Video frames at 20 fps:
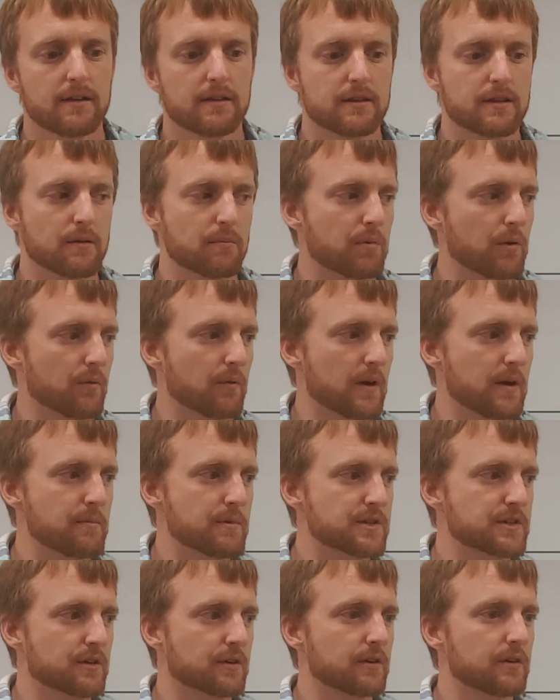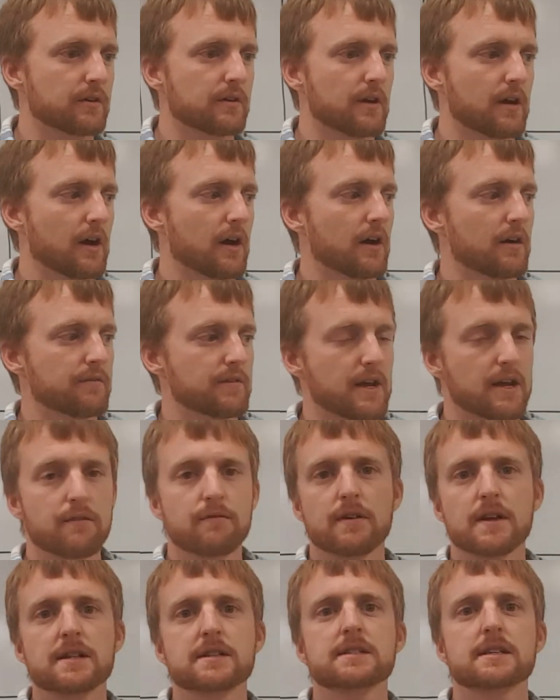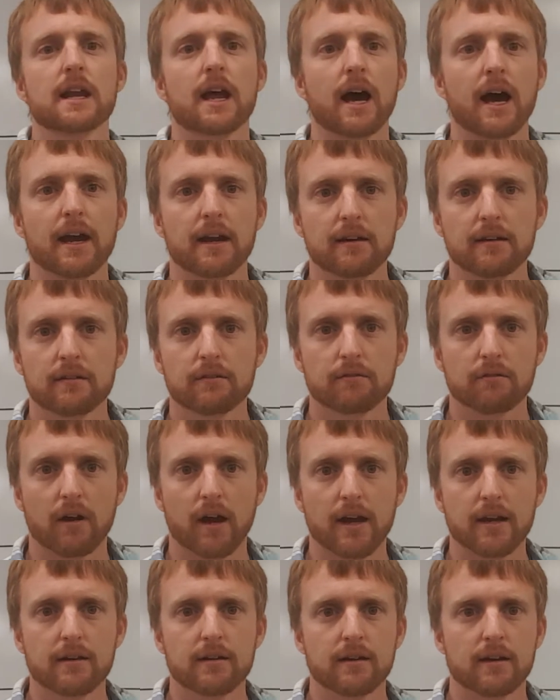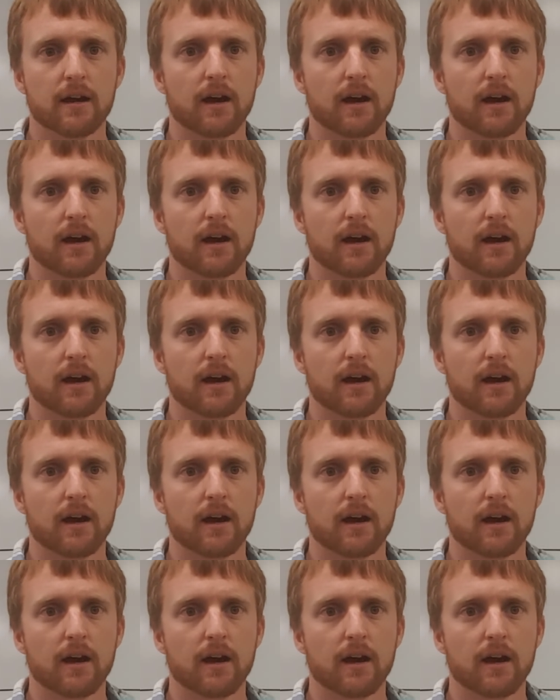The perimeter of a fence line, right?